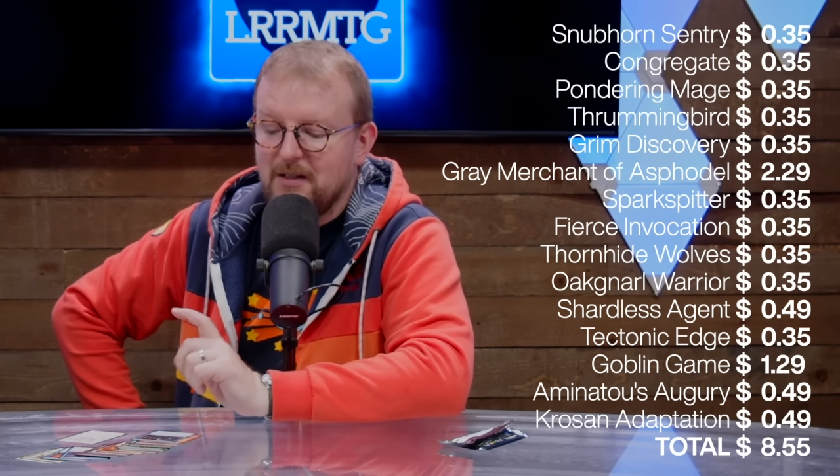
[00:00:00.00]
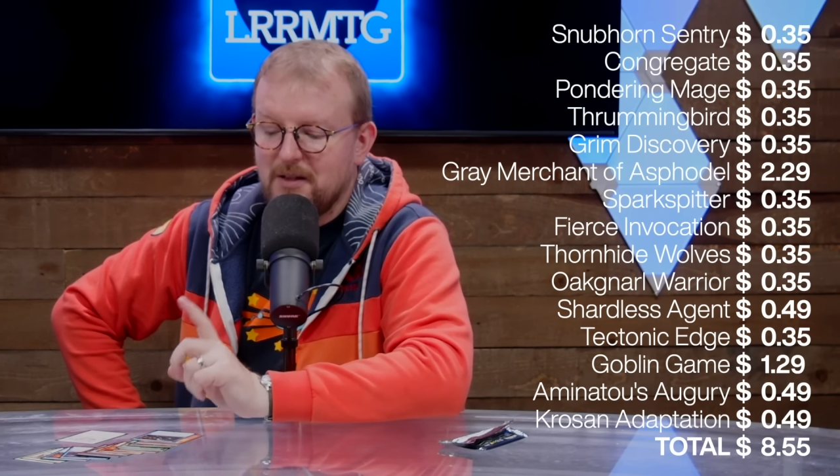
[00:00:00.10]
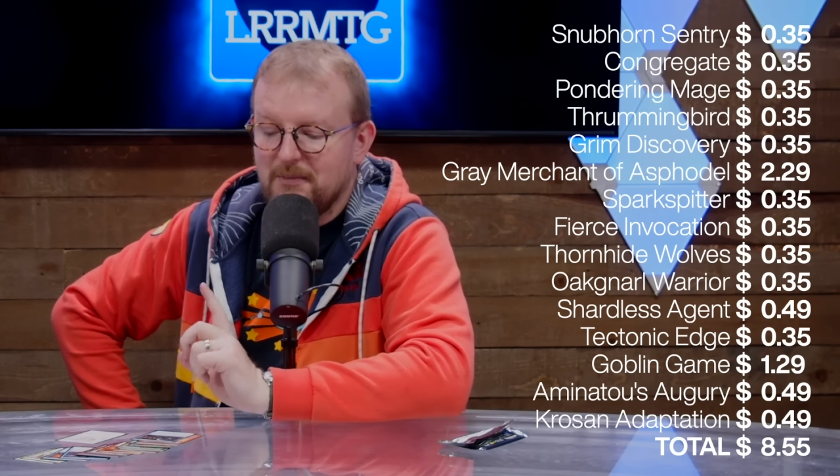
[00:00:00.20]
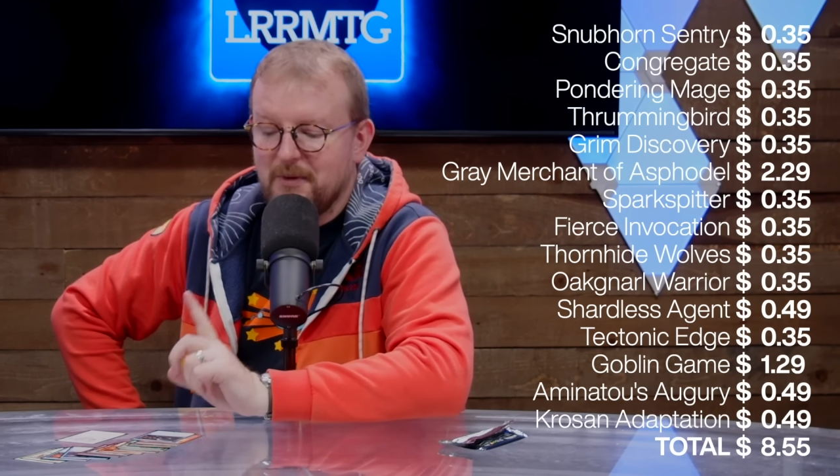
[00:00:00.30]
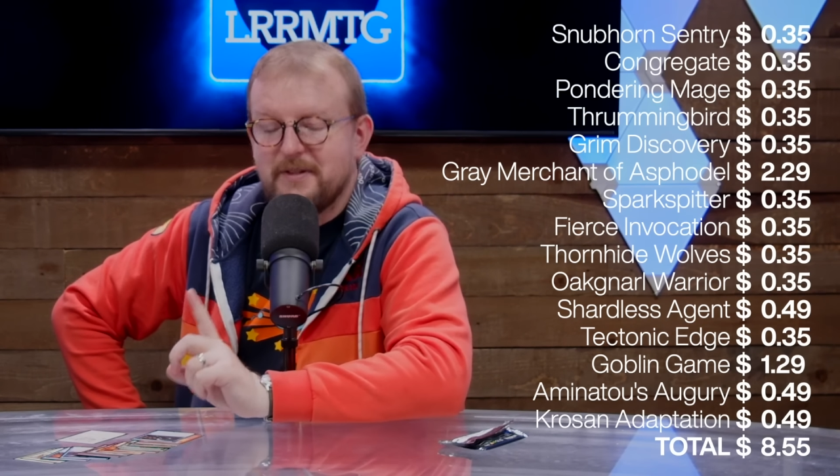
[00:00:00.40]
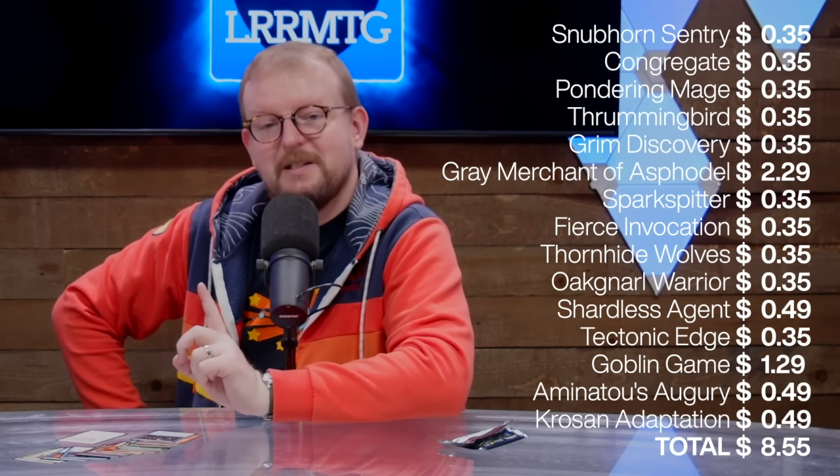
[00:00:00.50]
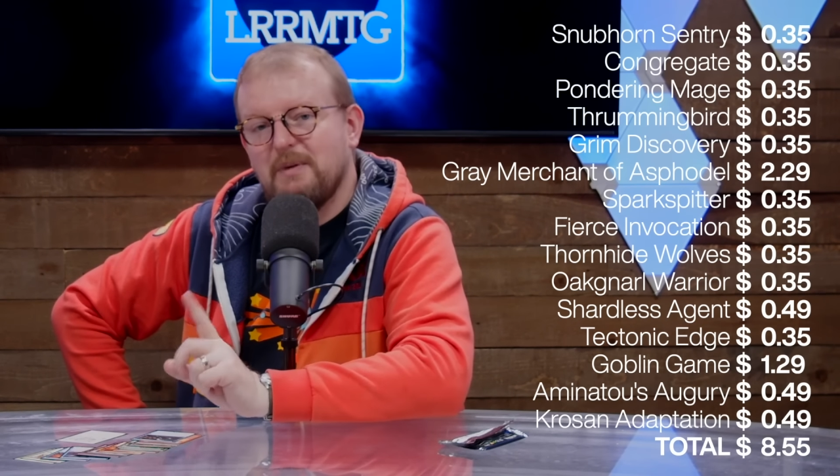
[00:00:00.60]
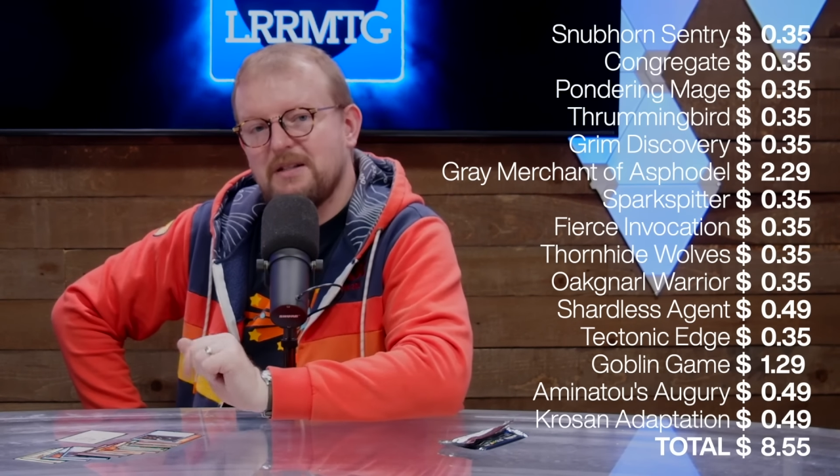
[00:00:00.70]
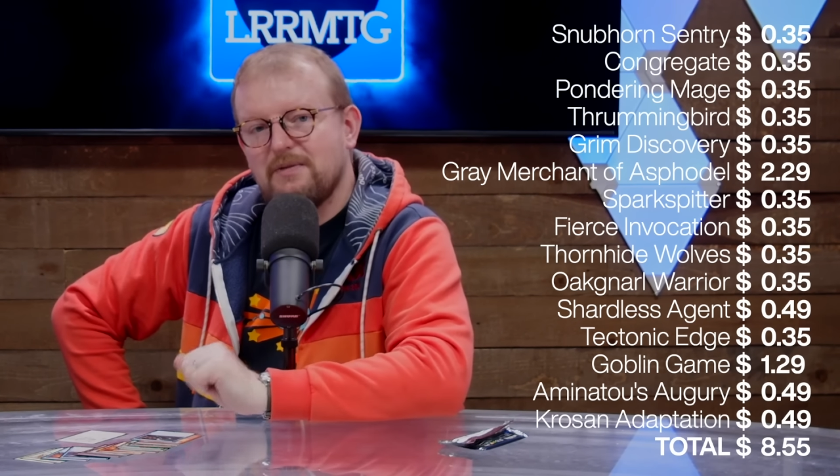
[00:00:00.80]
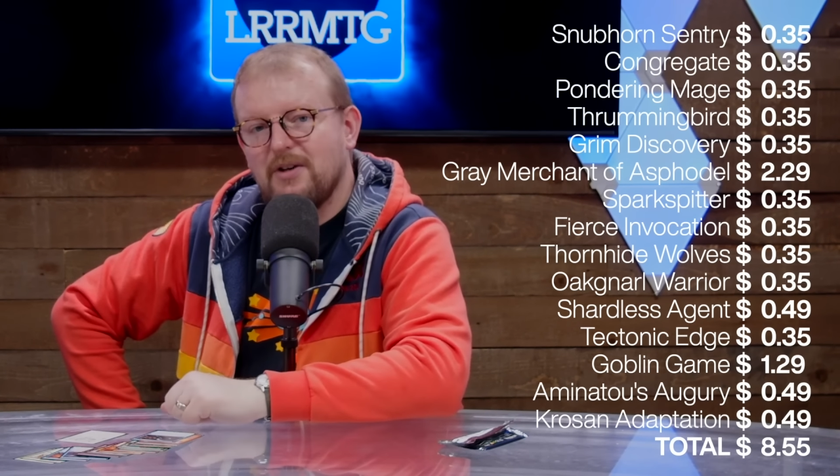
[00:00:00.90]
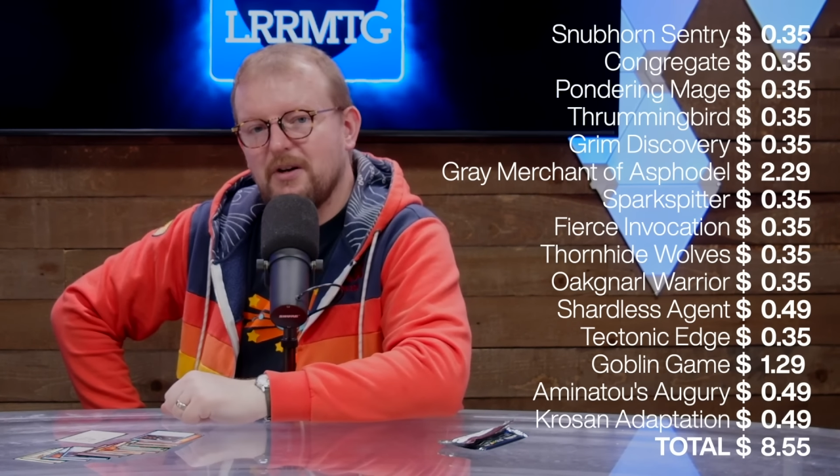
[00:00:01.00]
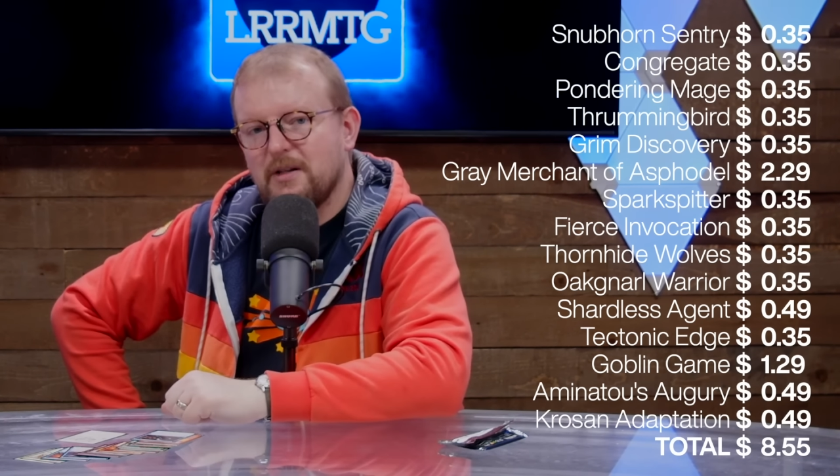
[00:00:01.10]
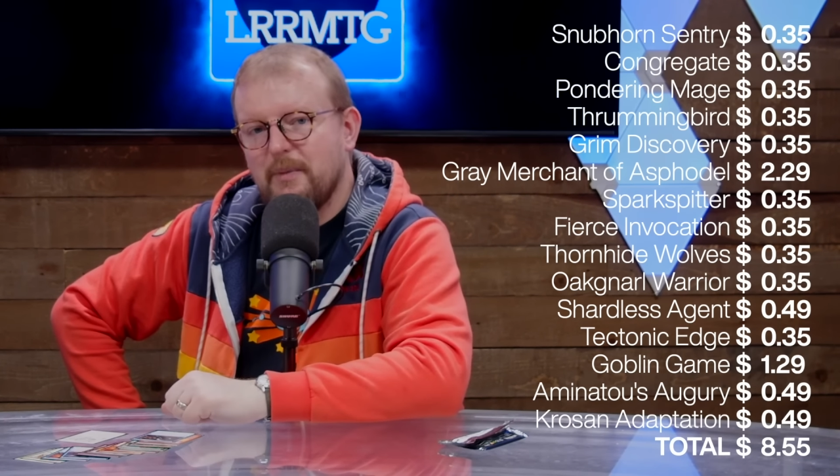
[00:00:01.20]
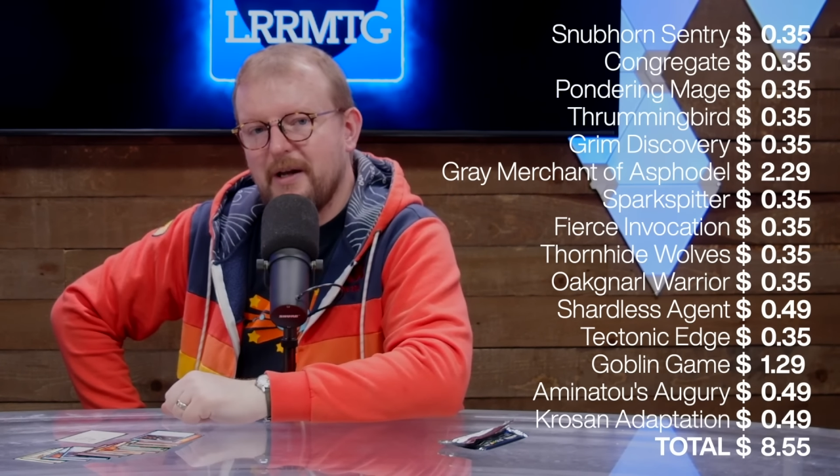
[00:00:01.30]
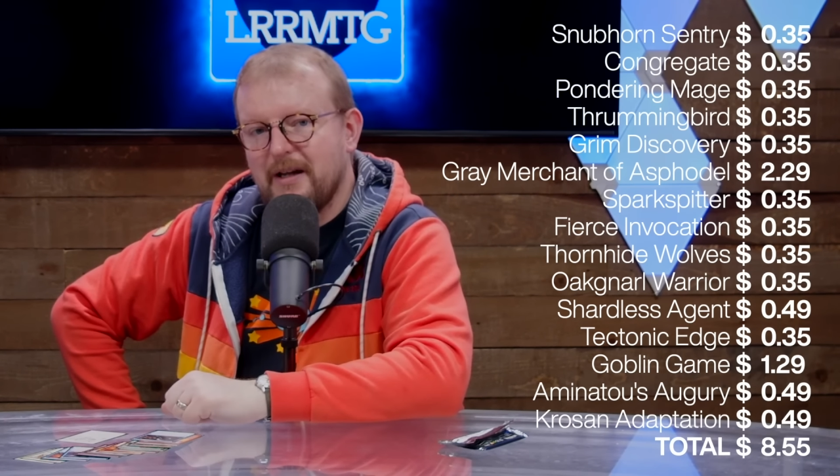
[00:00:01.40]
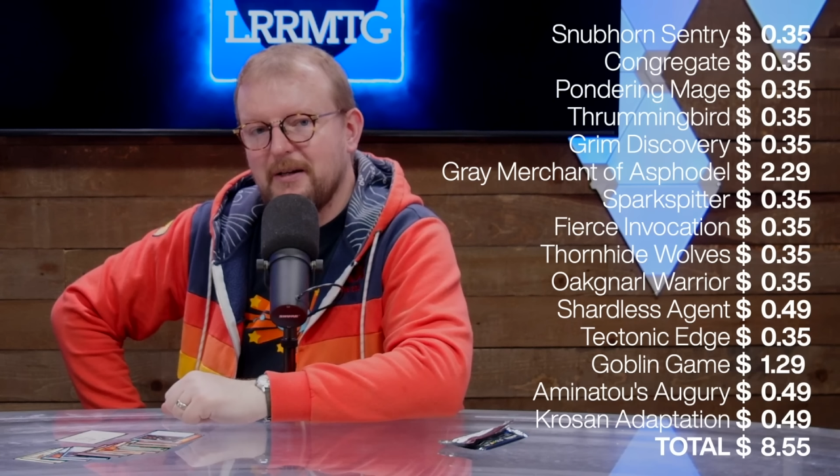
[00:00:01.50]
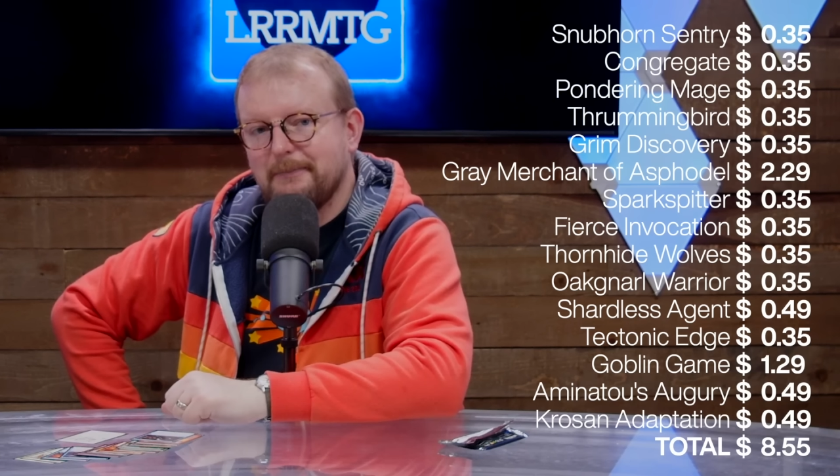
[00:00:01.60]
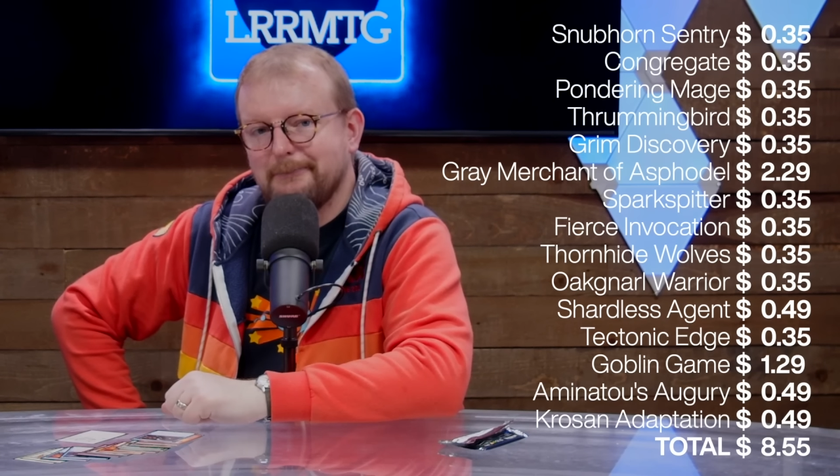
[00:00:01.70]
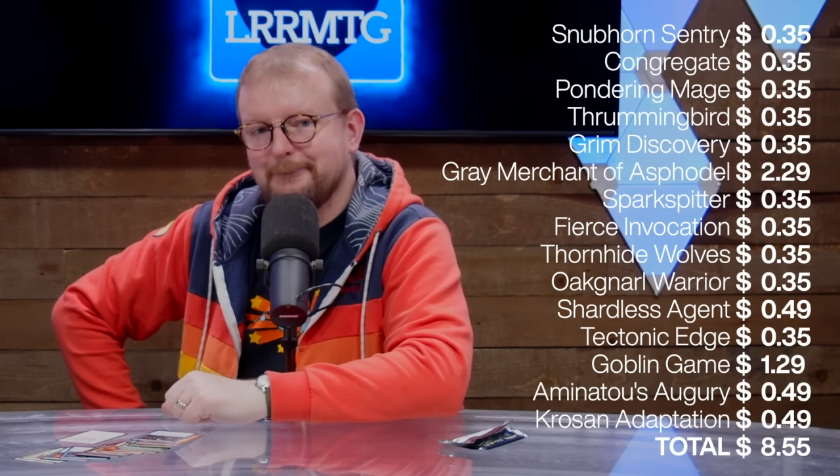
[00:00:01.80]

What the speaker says: The most expensive card in the pack?